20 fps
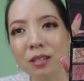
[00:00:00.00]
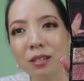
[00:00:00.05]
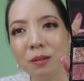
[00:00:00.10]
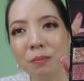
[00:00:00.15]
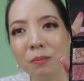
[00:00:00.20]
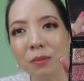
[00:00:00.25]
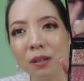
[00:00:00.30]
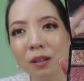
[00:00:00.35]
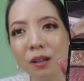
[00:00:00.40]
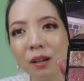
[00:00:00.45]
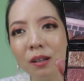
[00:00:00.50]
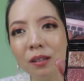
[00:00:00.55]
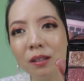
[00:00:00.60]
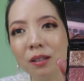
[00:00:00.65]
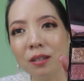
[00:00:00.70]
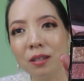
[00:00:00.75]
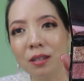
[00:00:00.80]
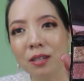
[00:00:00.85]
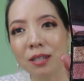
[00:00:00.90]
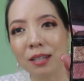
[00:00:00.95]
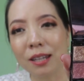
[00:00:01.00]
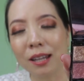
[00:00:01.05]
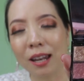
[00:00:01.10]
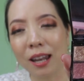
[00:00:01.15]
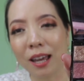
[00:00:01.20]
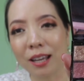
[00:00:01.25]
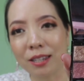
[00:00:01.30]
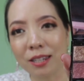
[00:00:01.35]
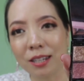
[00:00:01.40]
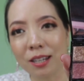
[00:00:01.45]
similar. This is the
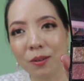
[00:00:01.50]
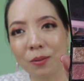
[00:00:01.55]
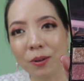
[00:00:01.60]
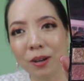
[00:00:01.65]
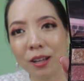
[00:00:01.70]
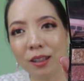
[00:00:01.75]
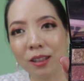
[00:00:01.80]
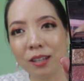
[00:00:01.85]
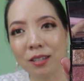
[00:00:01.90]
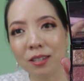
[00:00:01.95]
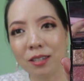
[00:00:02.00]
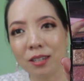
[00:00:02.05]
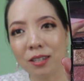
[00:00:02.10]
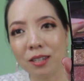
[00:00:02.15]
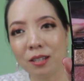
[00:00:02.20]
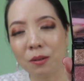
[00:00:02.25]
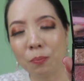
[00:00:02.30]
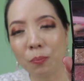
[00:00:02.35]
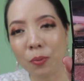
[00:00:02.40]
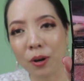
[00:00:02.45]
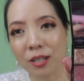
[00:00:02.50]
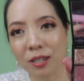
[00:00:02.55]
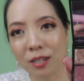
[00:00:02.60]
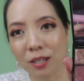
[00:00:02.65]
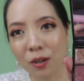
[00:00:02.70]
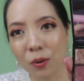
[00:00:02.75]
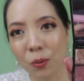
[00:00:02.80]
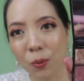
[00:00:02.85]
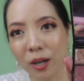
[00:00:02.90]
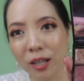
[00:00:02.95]
lighter one, this is the
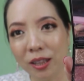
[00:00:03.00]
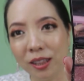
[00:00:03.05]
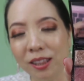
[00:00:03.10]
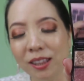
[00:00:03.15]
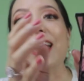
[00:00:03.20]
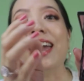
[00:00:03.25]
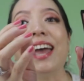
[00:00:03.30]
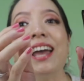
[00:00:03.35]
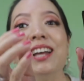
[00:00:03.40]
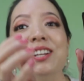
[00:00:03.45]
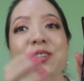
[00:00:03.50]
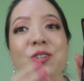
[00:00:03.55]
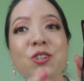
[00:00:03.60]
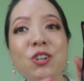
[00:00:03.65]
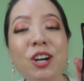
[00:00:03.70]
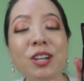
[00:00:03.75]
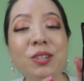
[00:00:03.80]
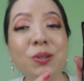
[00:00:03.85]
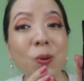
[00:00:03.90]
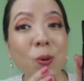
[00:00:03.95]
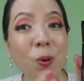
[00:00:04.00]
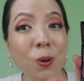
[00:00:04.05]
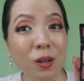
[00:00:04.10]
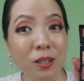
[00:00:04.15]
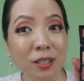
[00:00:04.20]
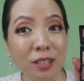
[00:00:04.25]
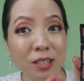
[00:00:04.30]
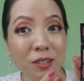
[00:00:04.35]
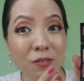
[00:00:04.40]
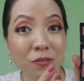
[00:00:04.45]
brighter one. I enjoy the
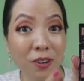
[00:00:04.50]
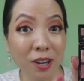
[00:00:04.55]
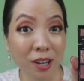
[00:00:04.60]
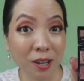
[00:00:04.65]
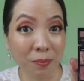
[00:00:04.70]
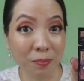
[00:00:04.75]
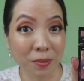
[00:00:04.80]
quality very